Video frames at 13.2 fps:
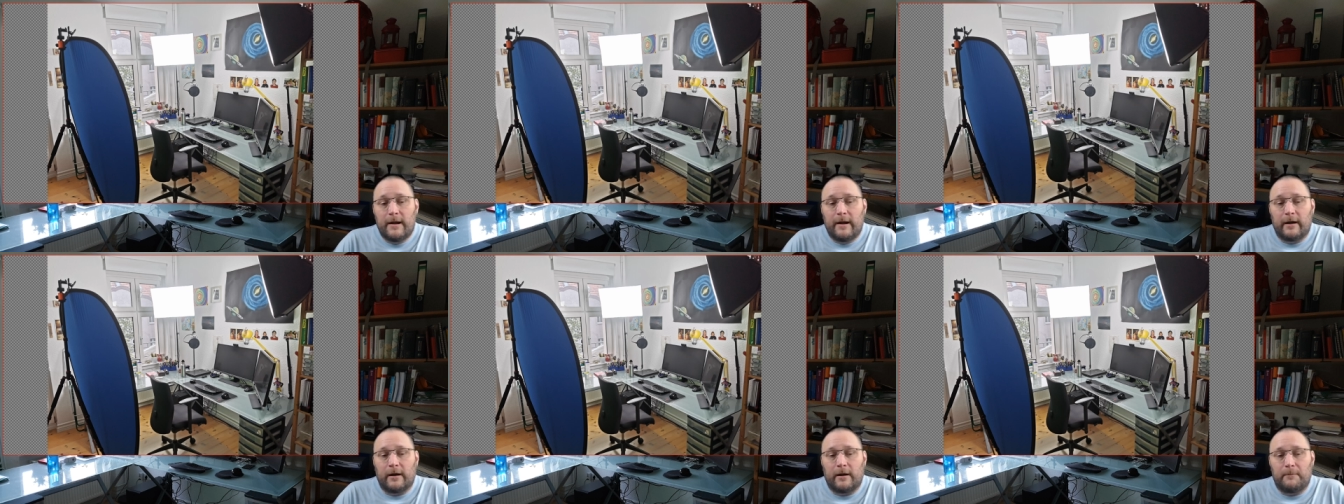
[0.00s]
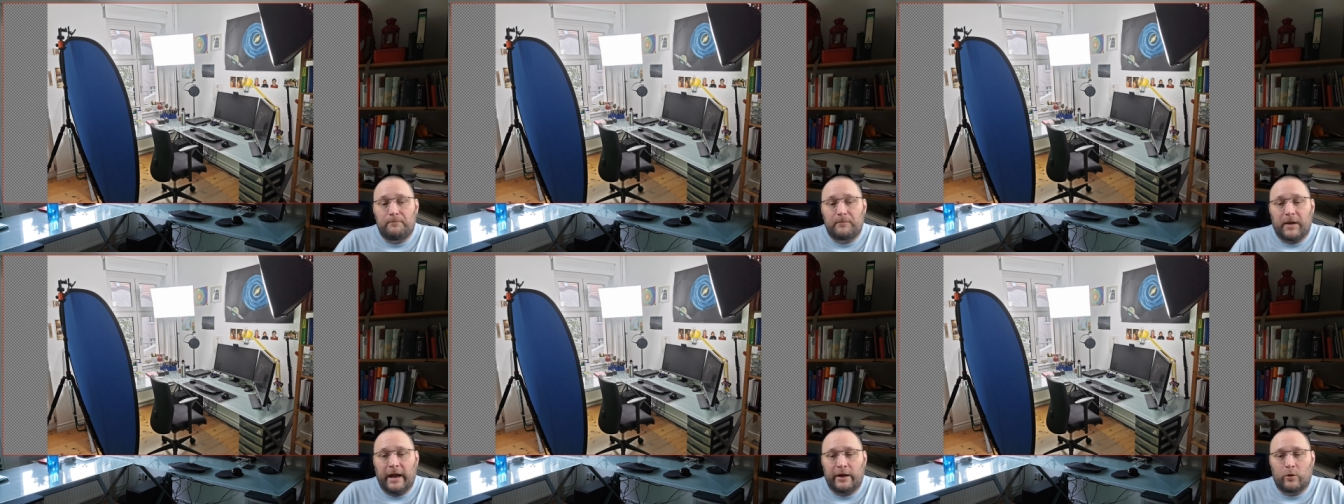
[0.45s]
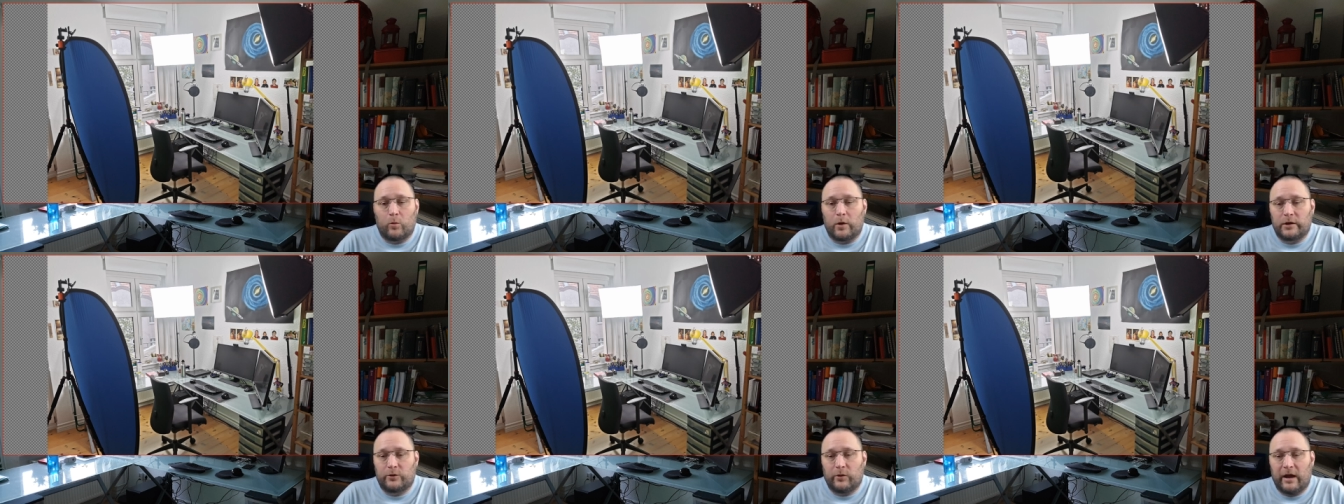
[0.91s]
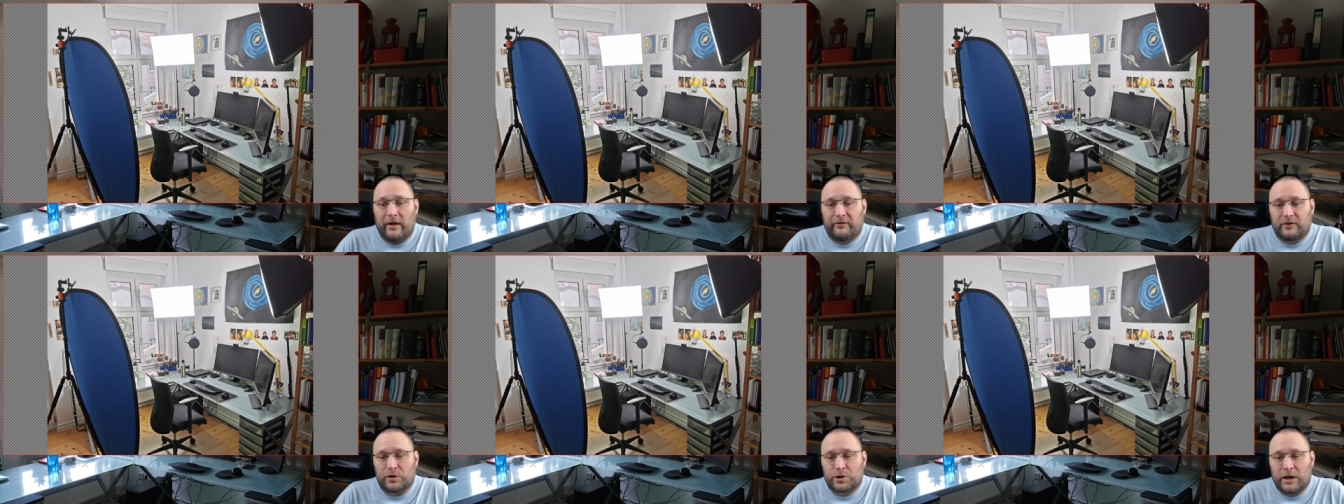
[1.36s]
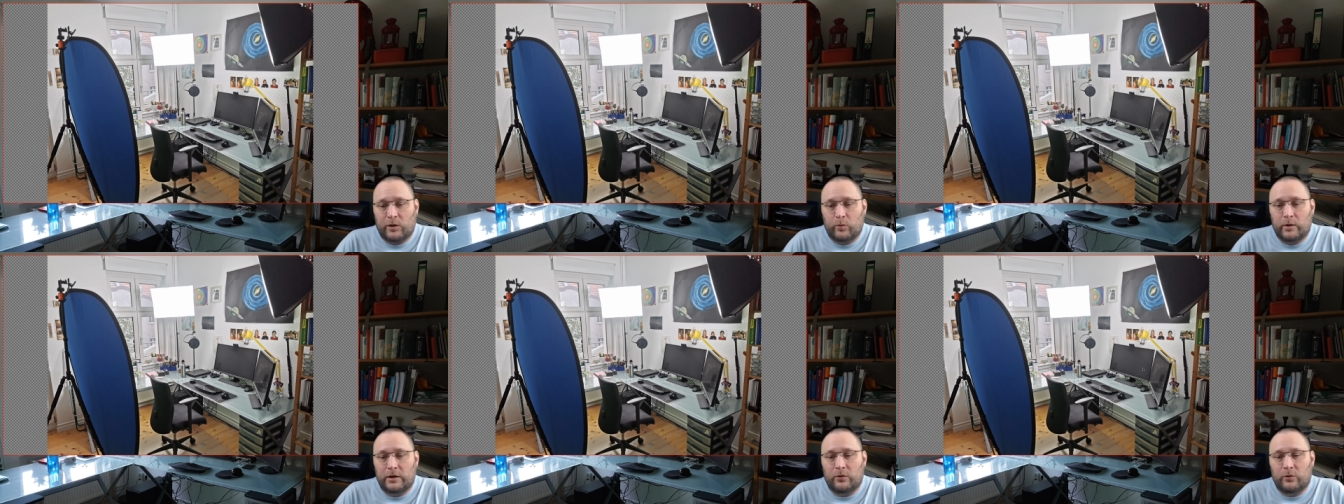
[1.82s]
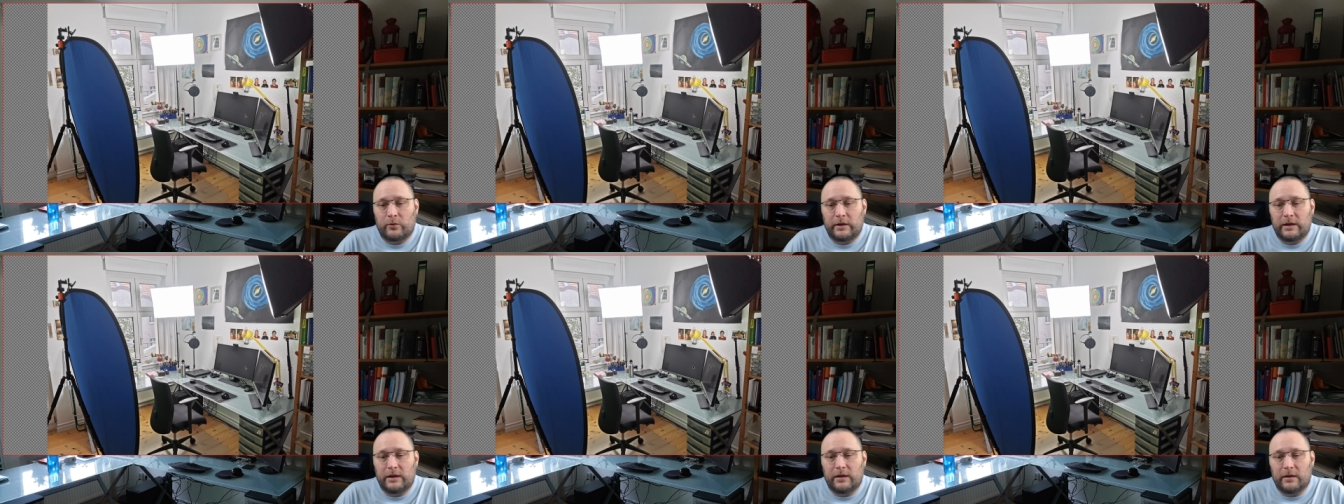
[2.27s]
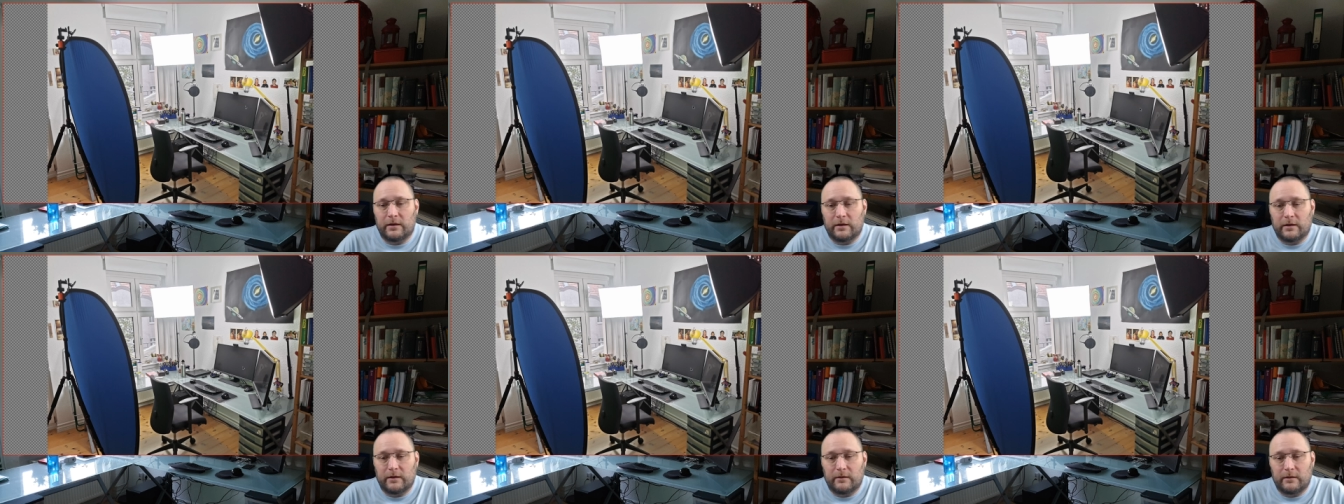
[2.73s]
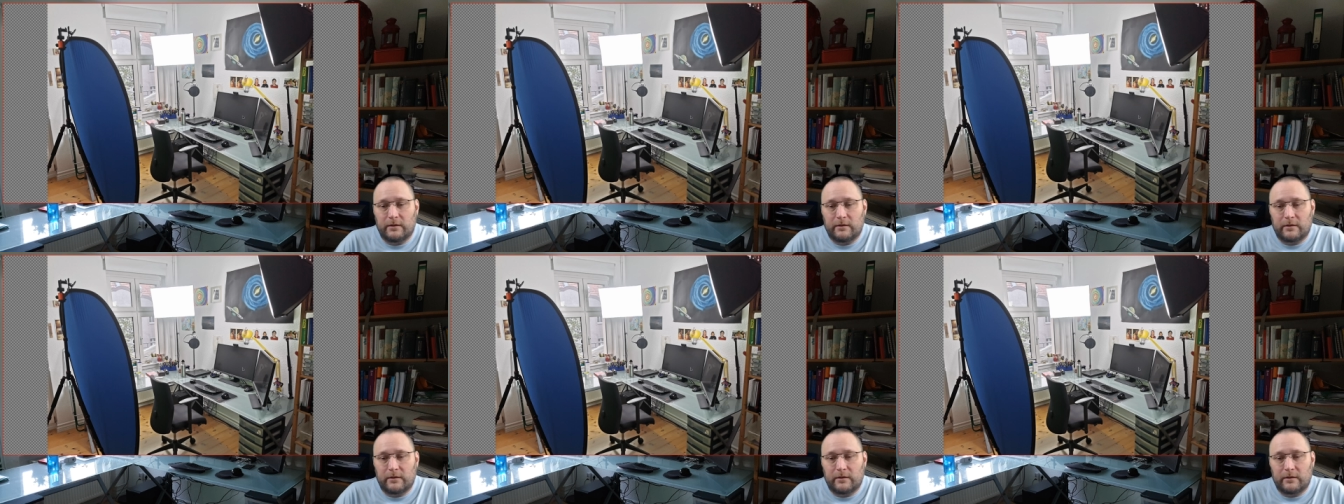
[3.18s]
Um, I don't want to have the chat window in the